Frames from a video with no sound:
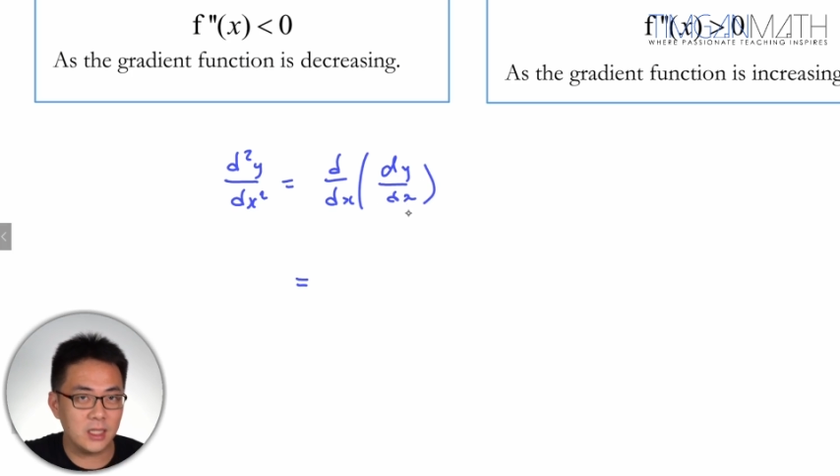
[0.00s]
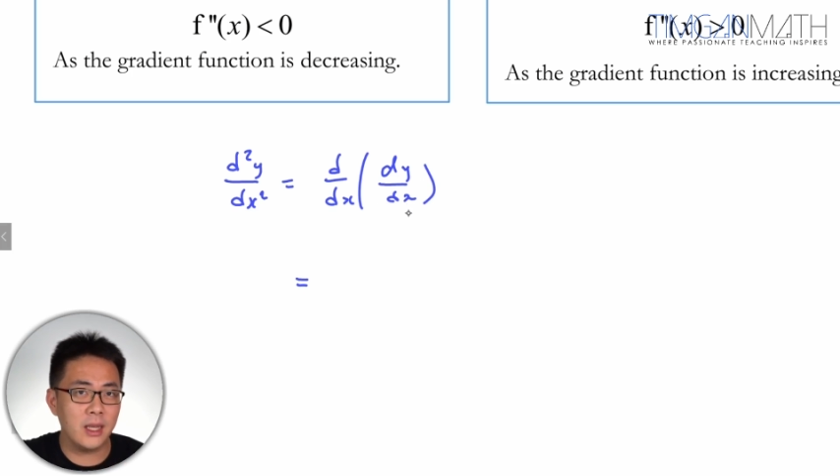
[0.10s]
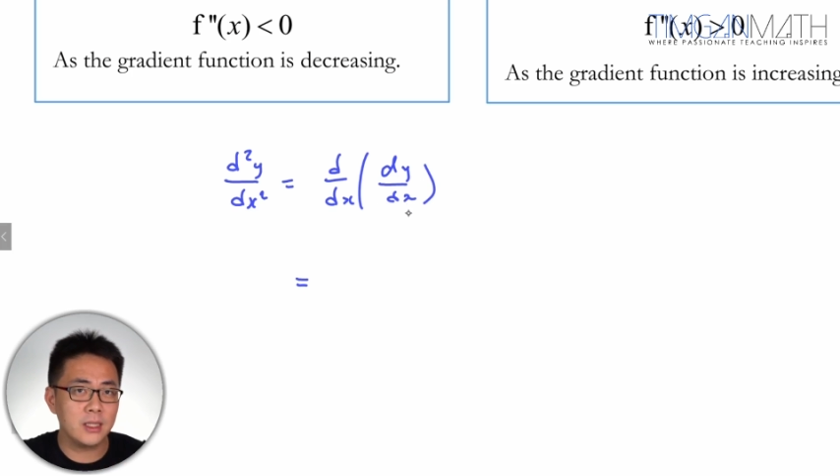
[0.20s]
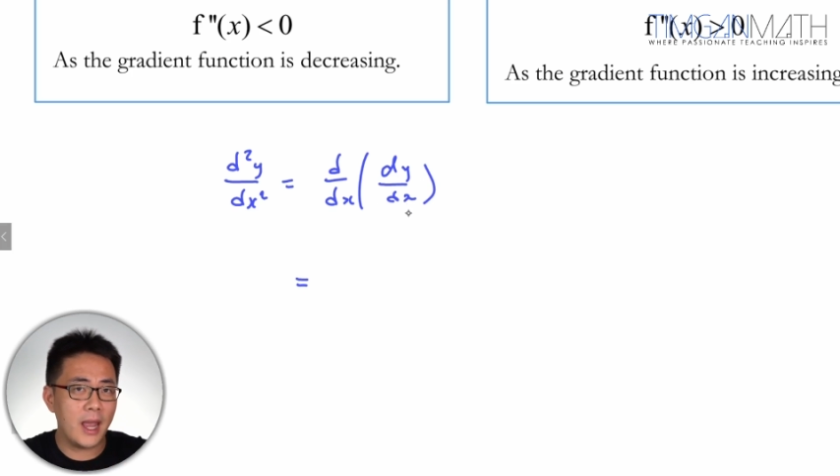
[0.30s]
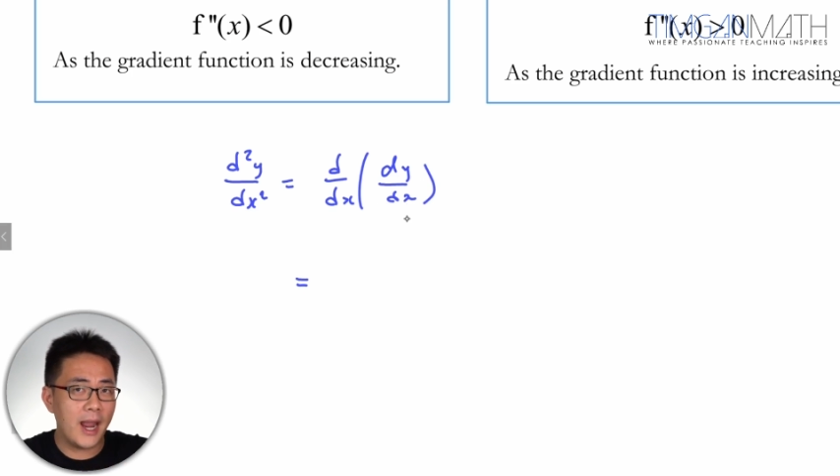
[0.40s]

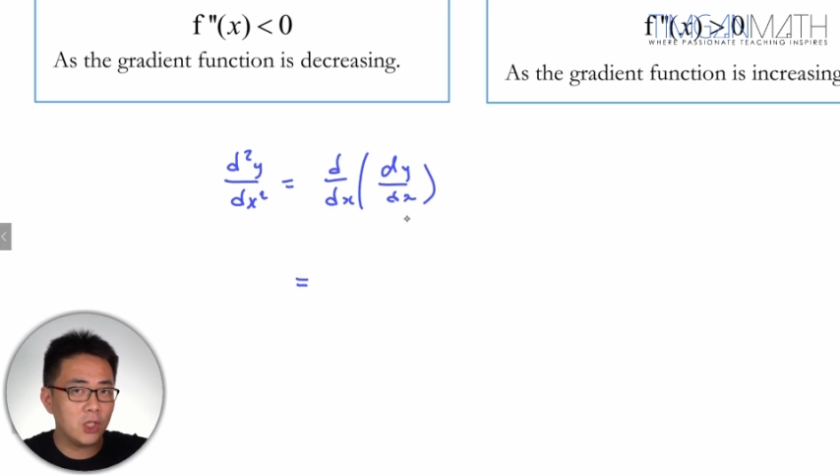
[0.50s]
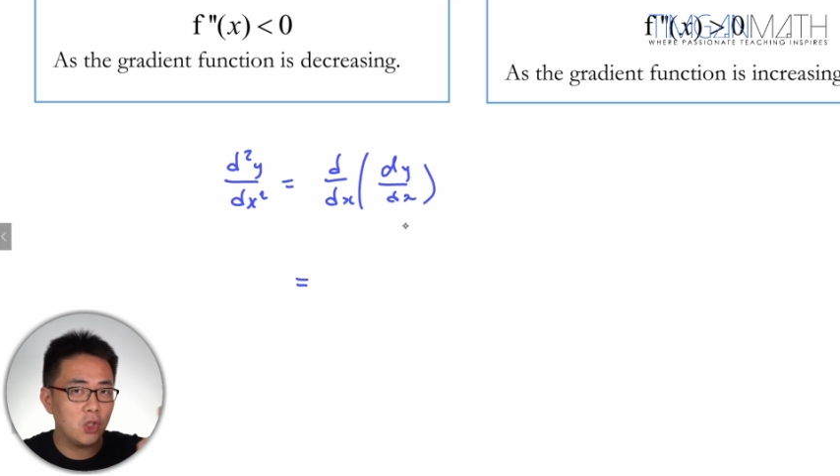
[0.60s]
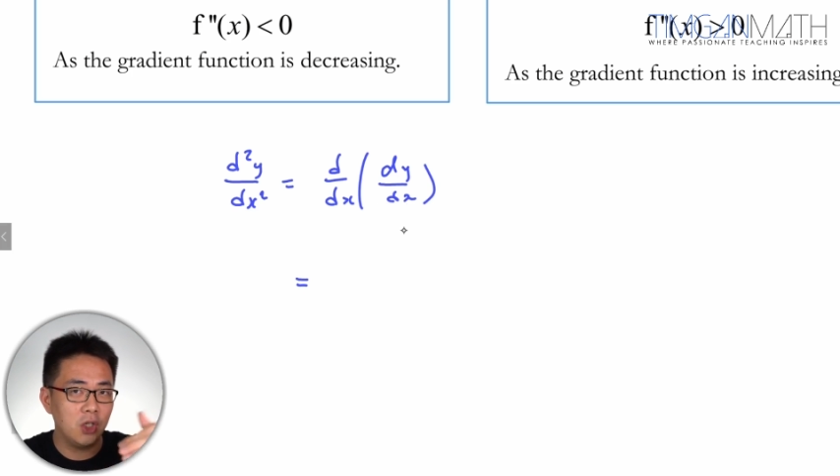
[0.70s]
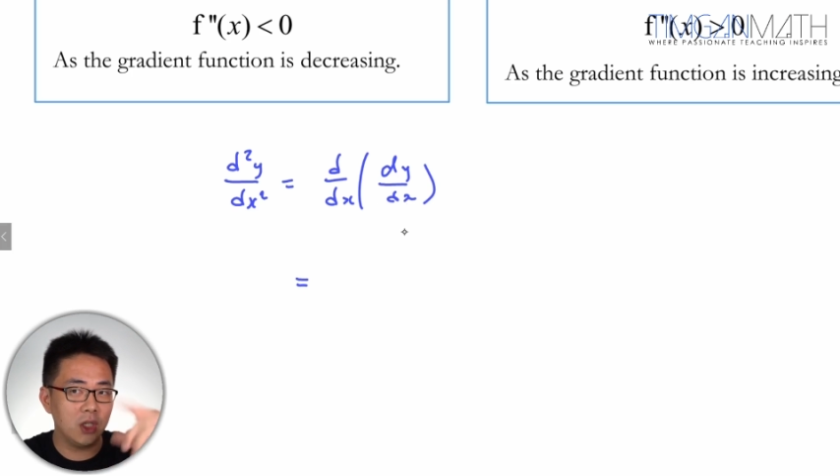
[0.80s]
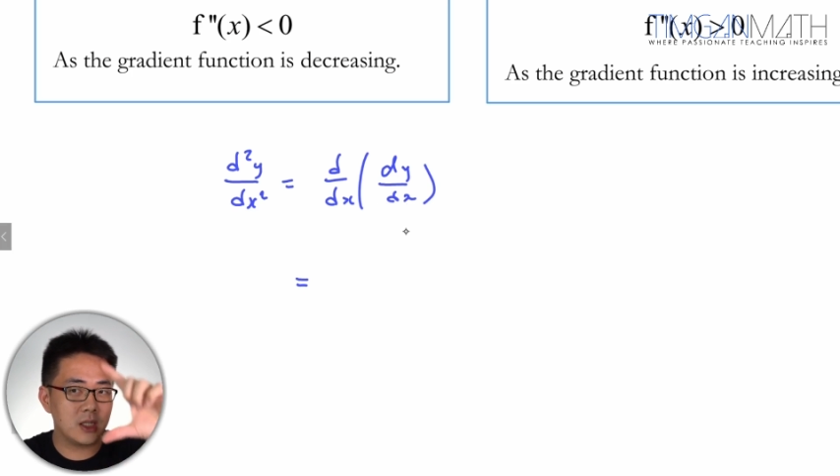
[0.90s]
As x
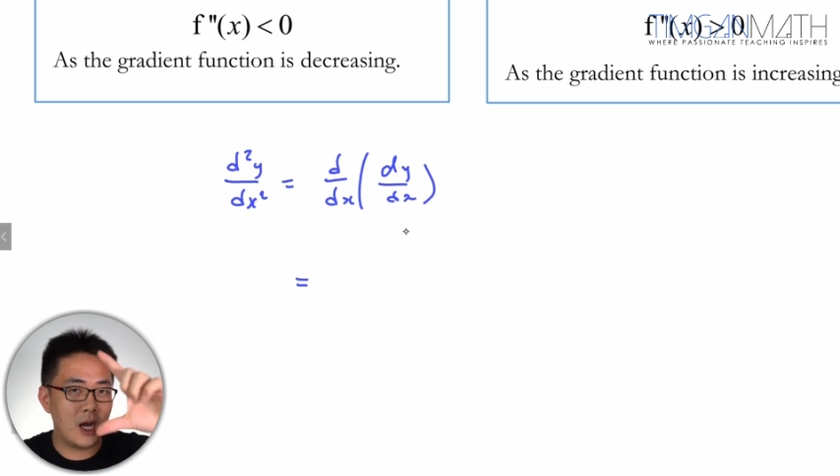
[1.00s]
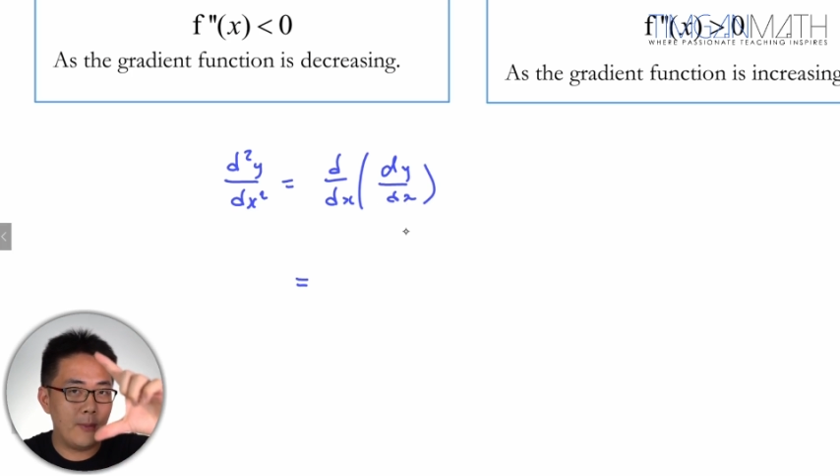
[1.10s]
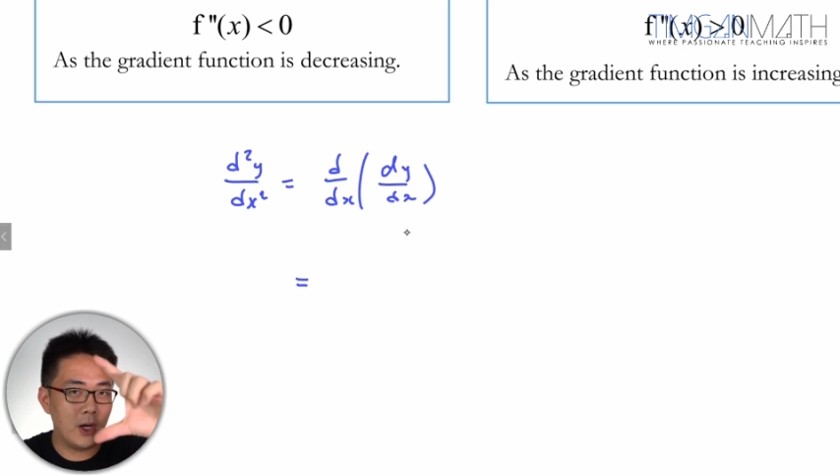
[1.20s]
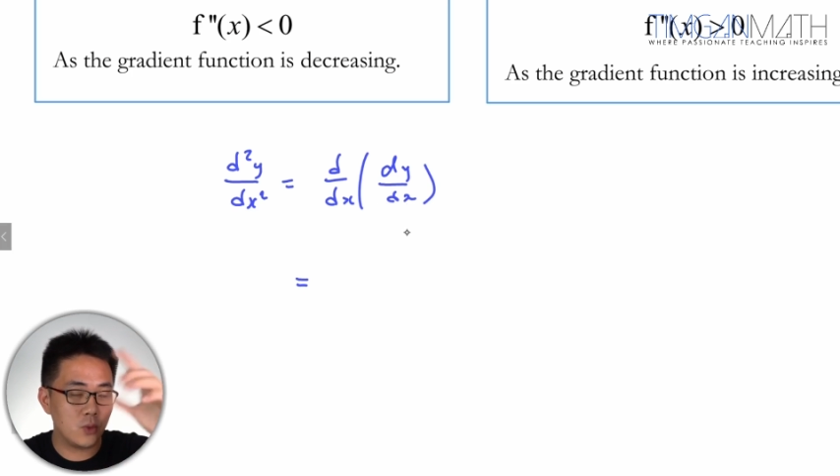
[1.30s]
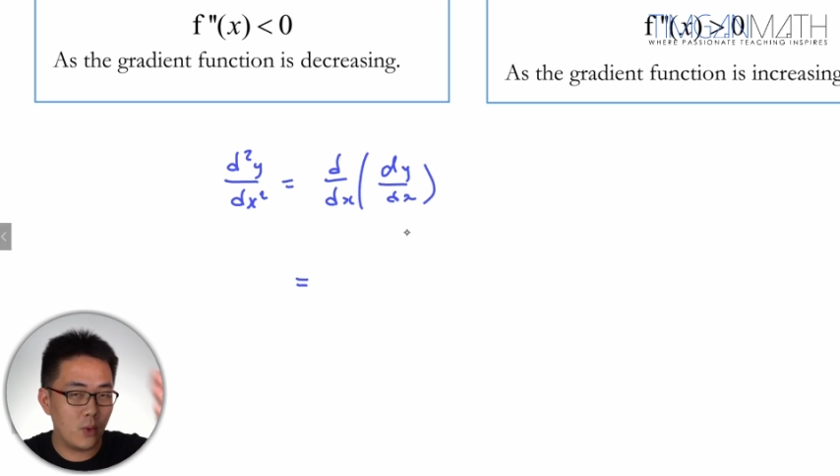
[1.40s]
changes, how
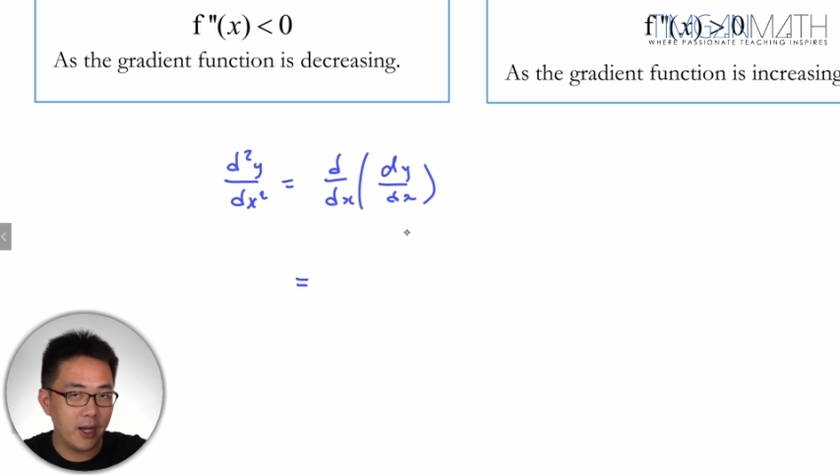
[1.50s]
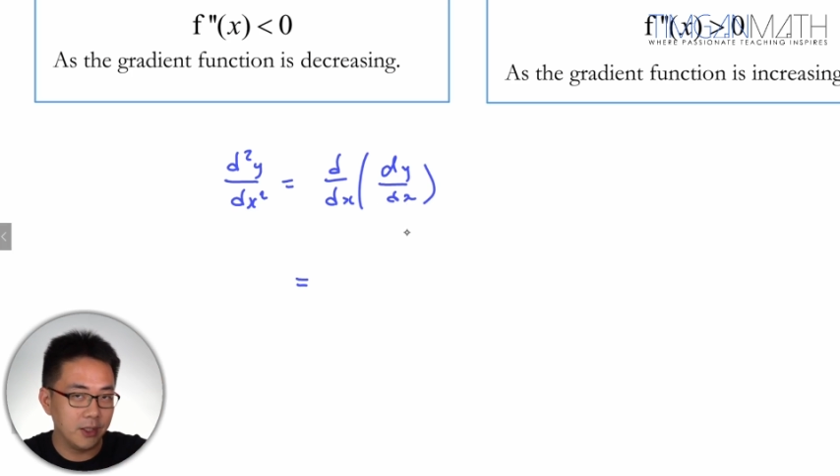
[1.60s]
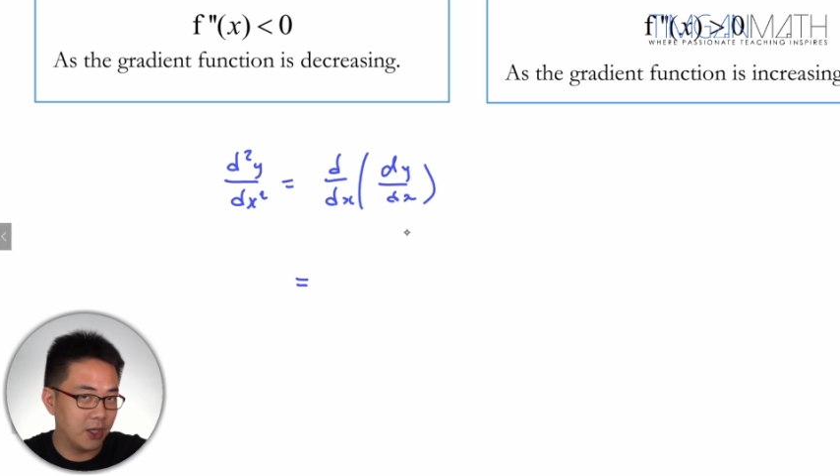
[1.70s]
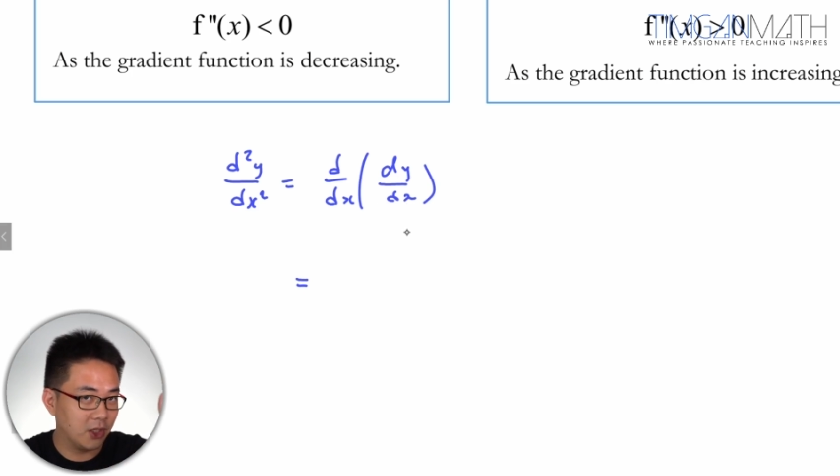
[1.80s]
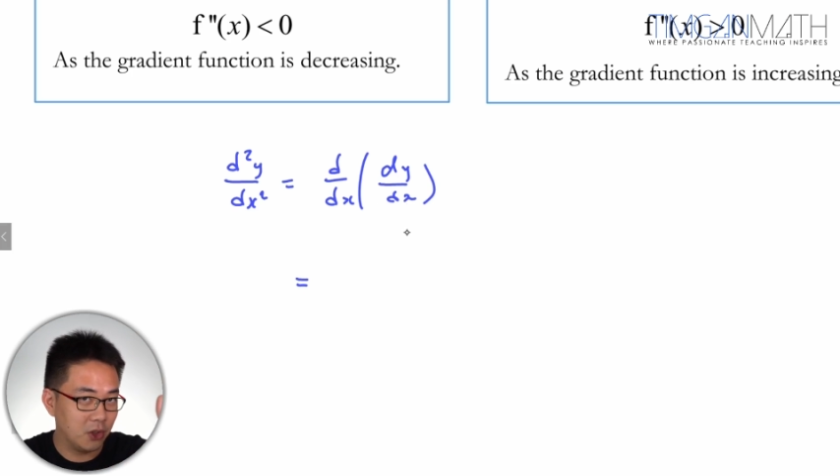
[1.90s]
much y is
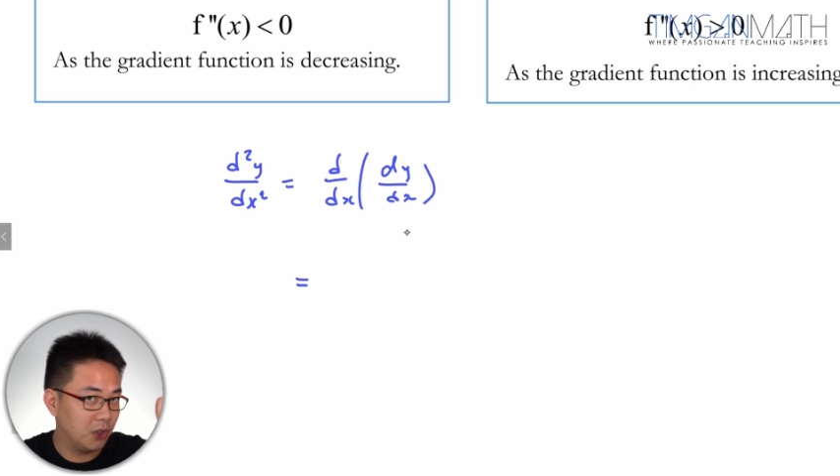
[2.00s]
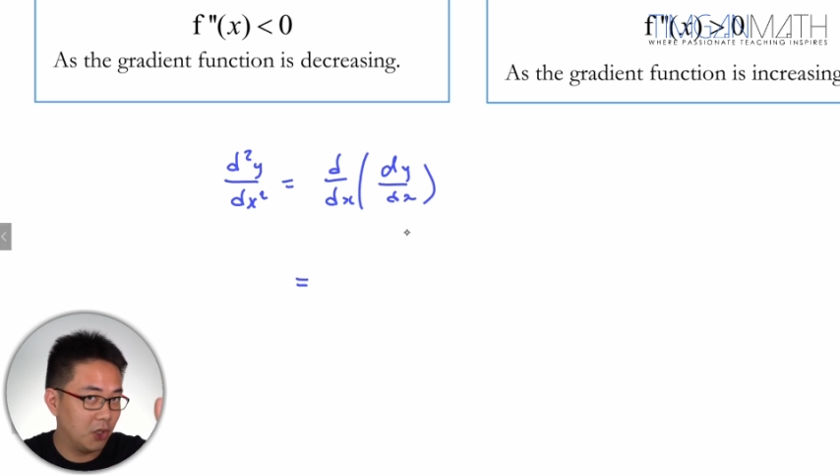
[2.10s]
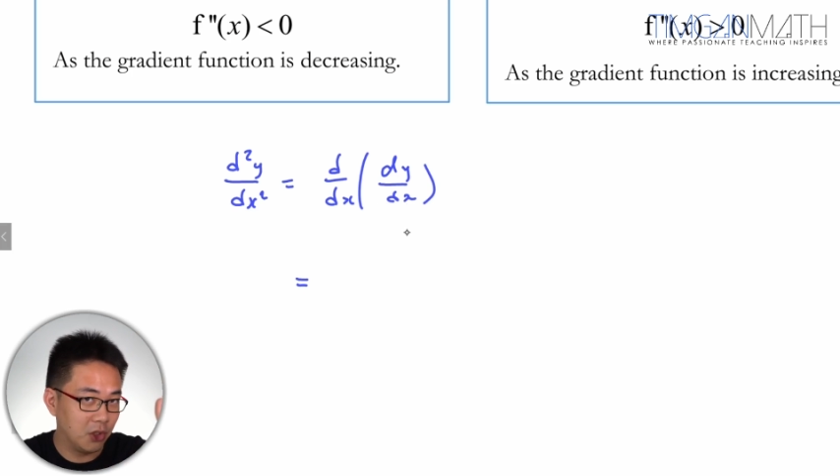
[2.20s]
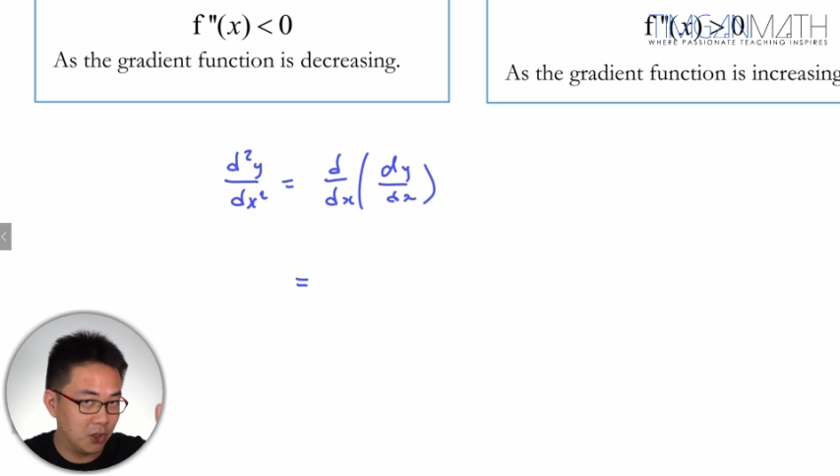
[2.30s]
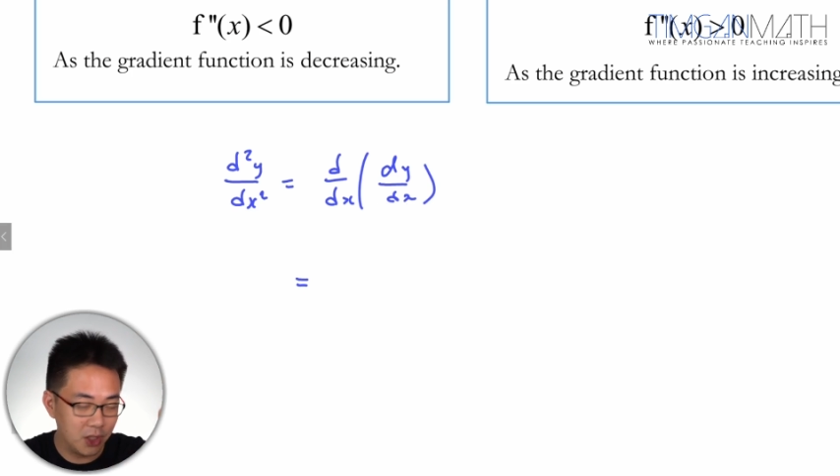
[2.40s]
actually
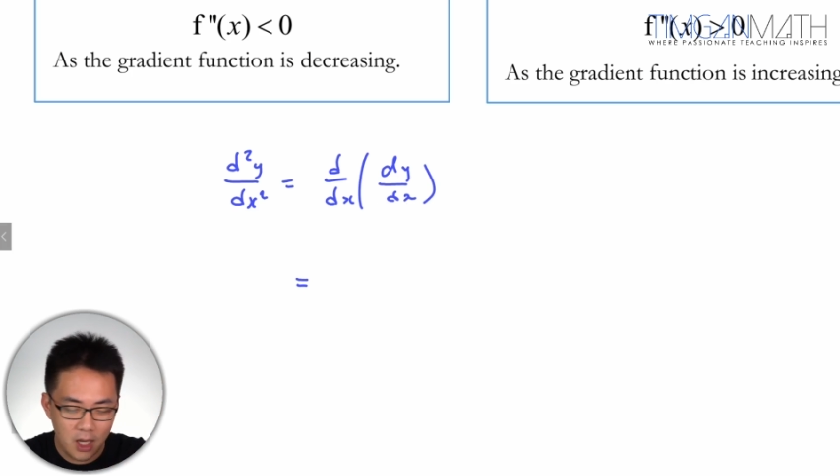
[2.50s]
changing.